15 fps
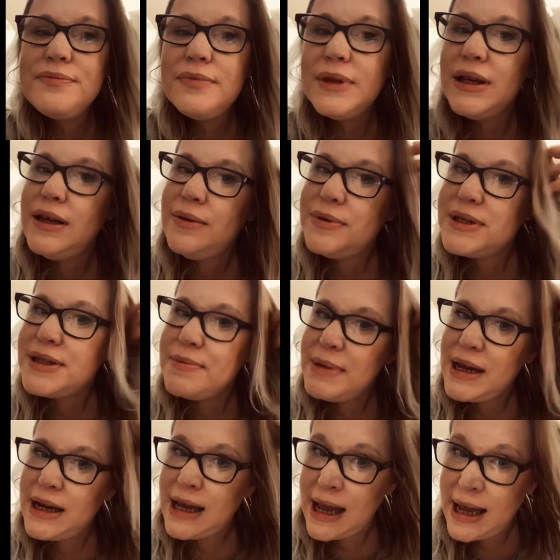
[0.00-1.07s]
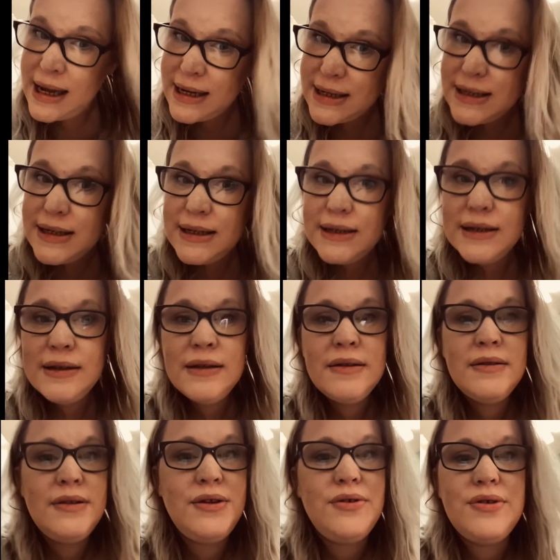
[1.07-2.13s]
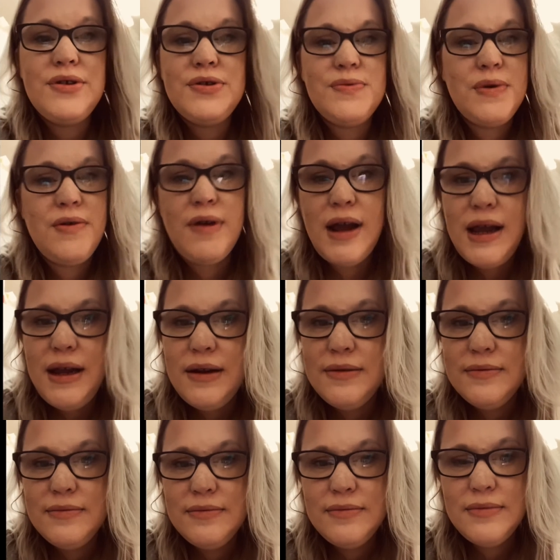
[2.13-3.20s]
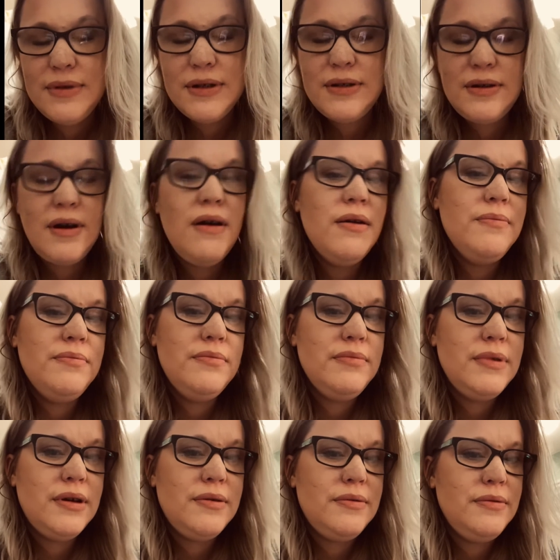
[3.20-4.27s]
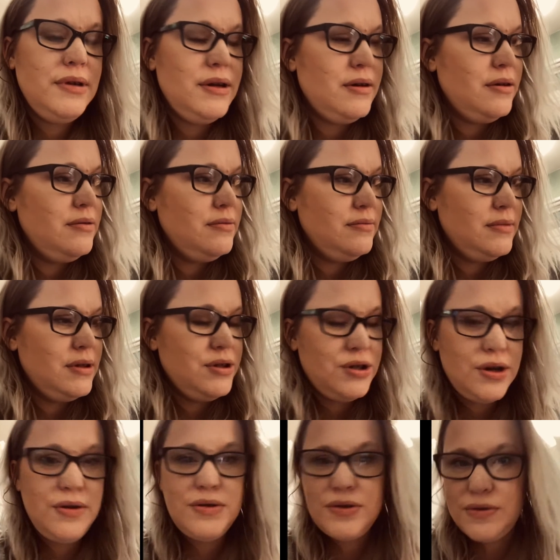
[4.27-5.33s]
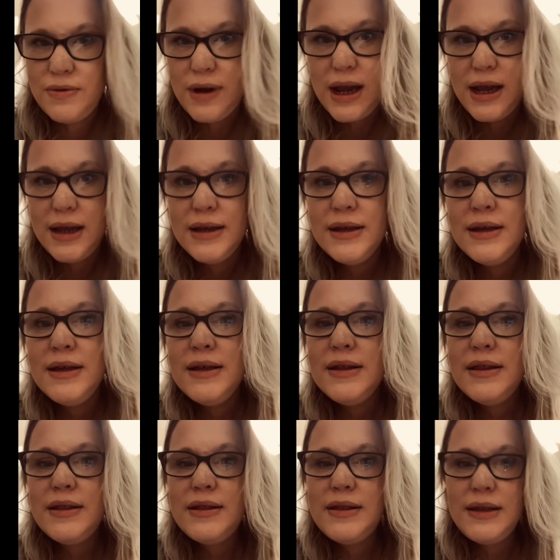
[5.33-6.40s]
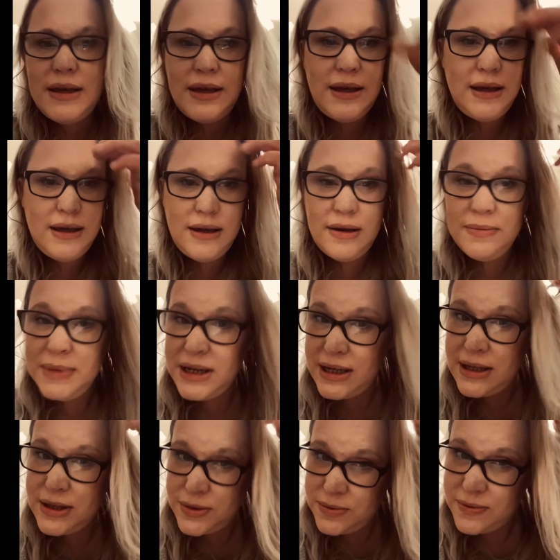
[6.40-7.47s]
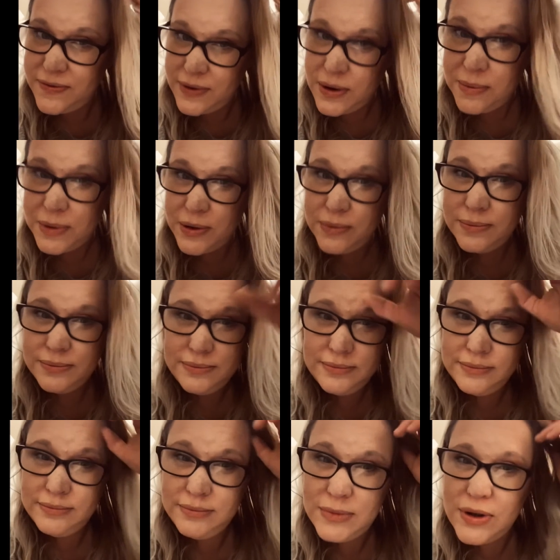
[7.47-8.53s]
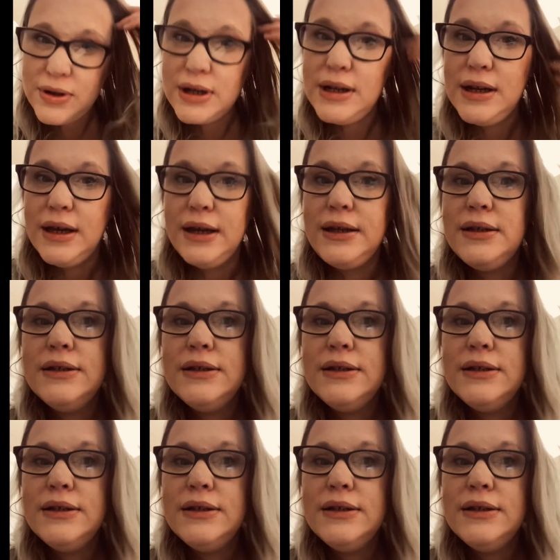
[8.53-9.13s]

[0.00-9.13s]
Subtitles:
He was the main act. The others were great. The time that, the jokes were great. The comedians were phenomenal. I'm not gonna lie.